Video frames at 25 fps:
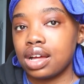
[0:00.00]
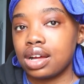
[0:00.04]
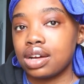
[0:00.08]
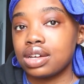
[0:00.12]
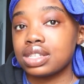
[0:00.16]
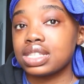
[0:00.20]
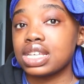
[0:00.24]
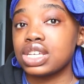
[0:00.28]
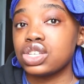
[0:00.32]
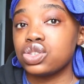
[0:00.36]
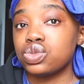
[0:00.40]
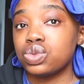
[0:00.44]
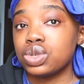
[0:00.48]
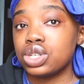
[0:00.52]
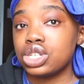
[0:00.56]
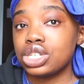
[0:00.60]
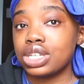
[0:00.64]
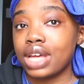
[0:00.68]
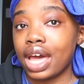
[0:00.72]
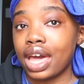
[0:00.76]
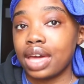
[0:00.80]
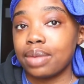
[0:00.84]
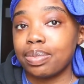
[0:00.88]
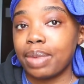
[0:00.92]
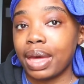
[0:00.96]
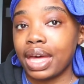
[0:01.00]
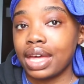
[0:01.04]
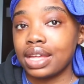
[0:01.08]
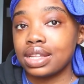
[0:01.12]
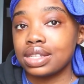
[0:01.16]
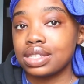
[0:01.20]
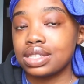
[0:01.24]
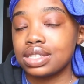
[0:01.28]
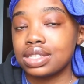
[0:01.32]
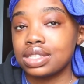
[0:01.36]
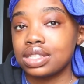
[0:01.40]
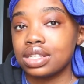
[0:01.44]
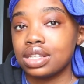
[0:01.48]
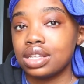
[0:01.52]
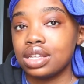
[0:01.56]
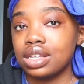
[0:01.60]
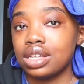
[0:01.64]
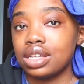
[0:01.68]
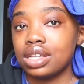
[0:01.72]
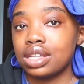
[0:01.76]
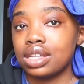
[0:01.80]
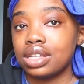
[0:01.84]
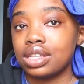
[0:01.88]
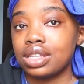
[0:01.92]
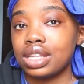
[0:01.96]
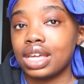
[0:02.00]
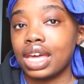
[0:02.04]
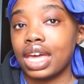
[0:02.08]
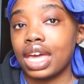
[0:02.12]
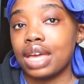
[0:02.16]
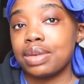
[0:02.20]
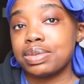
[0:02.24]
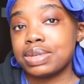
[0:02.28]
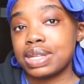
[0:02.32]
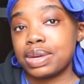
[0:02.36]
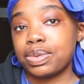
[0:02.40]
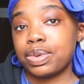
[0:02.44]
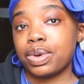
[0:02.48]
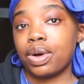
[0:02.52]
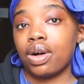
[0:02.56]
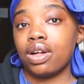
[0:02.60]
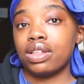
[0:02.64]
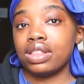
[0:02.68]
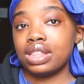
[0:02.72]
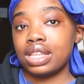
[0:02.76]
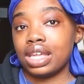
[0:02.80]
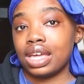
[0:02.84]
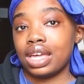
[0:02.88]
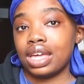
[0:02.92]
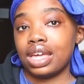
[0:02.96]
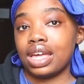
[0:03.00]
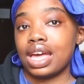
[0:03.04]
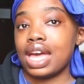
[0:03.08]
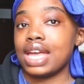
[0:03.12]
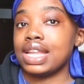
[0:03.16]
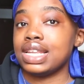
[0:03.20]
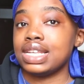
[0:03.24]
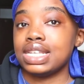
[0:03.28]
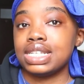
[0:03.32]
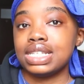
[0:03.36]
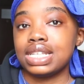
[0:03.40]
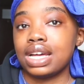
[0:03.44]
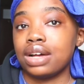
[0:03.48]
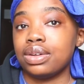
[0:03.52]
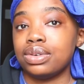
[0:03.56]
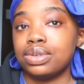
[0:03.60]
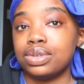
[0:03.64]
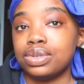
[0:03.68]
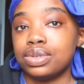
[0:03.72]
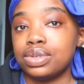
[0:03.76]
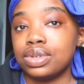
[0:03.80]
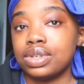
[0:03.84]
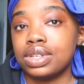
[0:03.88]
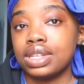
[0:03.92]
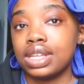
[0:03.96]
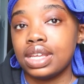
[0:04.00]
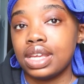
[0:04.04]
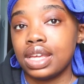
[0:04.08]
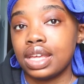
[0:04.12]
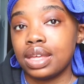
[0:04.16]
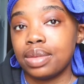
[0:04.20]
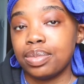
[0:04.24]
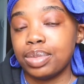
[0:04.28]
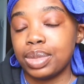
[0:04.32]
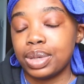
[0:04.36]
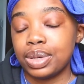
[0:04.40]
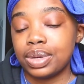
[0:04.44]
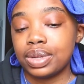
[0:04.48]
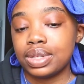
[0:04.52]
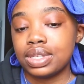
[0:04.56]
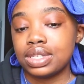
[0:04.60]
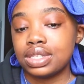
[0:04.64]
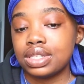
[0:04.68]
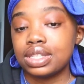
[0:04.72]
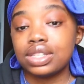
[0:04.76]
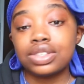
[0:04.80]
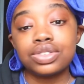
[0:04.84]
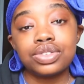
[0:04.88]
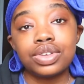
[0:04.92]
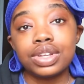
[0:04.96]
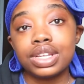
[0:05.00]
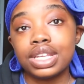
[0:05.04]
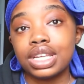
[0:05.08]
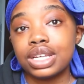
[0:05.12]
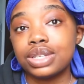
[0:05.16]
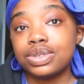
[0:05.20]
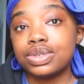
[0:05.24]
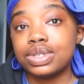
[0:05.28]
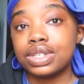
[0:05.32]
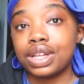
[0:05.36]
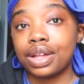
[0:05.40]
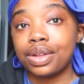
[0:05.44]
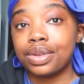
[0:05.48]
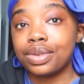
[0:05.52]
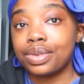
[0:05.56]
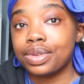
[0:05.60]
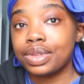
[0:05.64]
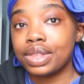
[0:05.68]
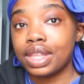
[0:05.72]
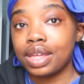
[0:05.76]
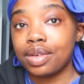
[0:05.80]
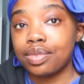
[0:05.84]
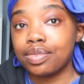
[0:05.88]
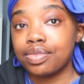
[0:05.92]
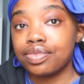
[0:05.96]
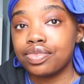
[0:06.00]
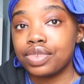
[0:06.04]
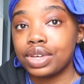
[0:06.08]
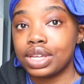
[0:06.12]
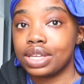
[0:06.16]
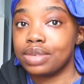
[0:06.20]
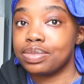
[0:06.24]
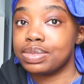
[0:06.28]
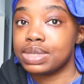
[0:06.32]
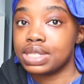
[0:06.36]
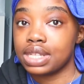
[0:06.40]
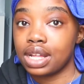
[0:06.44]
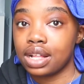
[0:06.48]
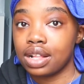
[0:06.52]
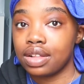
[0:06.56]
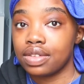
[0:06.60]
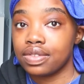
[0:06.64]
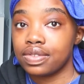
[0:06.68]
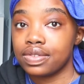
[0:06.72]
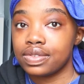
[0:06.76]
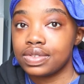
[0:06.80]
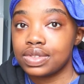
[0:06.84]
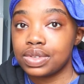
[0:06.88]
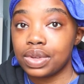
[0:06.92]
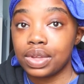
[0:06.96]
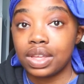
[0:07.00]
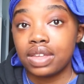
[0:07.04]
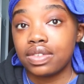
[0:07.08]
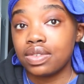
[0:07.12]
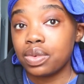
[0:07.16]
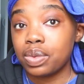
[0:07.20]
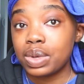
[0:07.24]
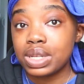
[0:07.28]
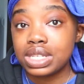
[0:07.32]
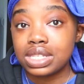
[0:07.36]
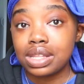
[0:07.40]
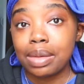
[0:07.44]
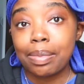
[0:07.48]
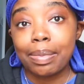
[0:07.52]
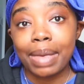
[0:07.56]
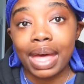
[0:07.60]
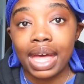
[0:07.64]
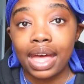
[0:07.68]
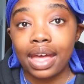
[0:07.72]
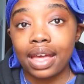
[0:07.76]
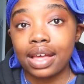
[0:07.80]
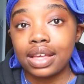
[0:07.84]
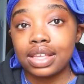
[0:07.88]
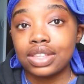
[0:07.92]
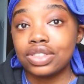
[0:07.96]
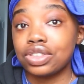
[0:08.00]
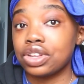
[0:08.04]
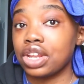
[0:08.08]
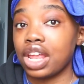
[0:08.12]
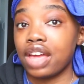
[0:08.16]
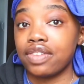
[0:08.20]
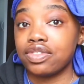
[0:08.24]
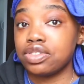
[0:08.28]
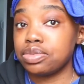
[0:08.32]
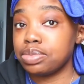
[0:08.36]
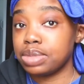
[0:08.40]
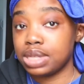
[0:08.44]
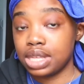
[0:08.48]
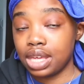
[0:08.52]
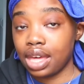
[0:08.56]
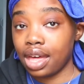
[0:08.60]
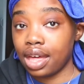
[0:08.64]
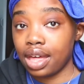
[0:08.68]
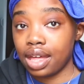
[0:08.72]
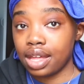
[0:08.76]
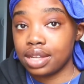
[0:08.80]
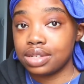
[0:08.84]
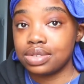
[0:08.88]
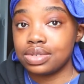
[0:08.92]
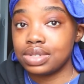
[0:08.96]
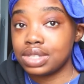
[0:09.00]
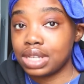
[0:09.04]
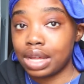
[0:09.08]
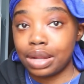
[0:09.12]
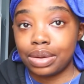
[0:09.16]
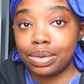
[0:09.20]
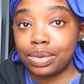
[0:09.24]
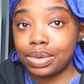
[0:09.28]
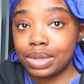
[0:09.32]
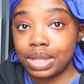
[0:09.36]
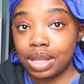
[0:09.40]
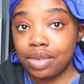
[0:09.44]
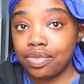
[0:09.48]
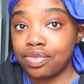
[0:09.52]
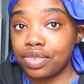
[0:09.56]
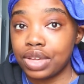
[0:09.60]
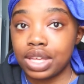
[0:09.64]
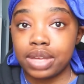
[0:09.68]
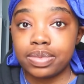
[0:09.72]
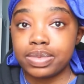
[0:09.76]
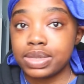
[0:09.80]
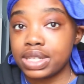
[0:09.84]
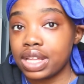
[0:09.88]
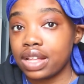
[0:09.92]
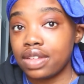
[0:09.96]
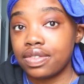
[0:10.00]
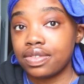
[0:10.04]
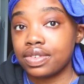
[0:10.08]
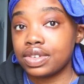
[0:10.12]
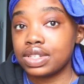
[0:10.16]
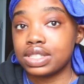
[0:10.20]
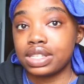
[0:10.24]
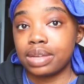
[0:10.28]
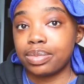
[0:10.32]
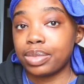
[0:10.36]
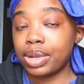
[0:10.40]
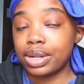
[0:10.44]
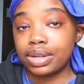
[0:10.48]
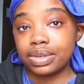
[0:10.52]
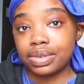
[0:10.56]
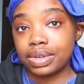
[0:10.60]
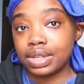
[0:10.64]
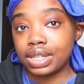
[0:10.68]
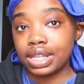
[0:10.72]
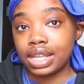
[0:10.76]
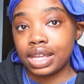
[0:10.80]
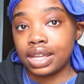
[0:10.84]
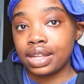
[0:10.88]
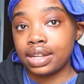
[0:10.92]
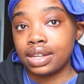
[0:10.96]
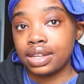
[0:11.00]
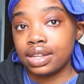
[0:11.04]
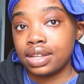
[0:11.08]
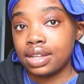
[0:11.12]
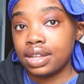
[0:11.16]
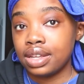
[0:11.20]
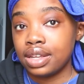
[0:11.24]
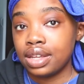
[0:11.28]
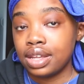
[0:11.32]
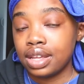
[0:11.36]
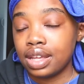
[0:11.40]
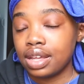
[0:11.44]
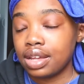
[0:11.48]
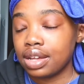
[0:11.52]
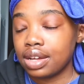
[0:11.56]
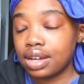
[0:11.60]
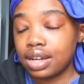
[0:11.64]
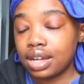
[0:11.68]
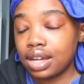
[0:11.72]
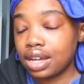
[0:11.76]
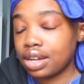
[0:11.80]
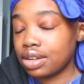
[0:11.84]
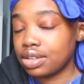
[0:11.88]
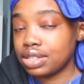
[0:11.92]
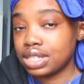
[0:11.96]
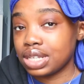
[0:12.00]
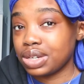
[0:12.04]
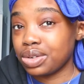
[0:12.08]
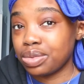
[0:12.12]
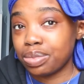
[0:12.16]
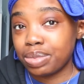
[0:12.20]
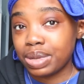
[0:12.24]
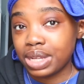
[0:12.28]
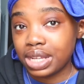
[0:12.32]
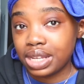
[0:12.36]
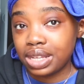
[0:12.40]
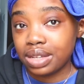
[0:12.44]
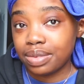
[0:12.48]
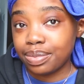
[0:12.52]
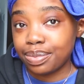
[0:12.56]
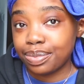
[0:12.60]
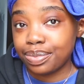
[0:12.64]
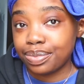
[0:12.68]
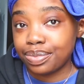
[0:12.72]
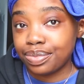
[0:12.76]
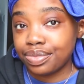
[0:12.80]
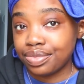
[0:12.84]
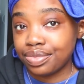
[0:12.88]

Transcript: because I switched iPads, the games that were on there I didn't download on him because he's not here to download them for himself. So if he wants them back, he's gonna have to be here to download them for himself, because I'm not doing that because I don't play them.